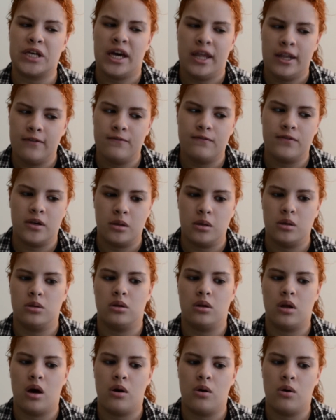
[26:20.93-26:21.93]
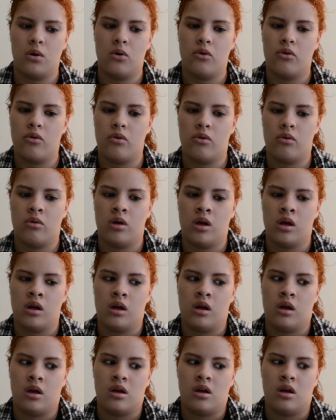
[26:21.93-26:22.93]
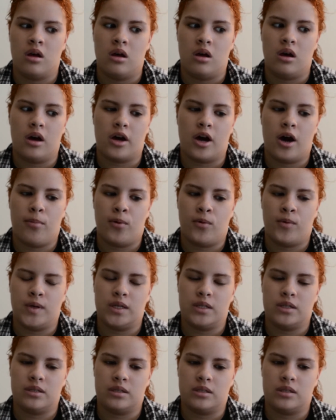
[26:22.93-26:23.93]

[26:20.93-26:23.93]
kind of feeling low a couple weeks.